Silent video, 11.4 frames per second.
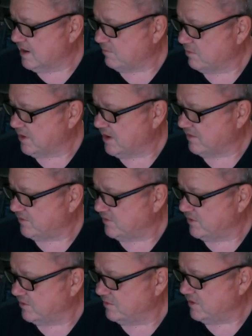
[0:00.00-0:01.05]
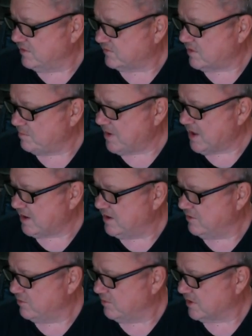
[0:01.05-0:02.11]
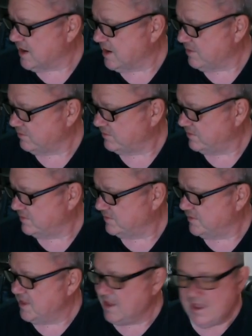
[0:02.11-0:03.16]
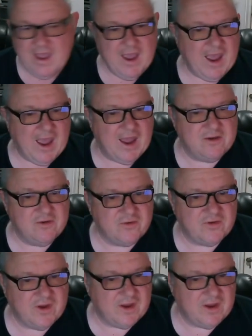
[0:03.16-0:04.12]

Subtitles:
what we have to do is come back here to account. And you see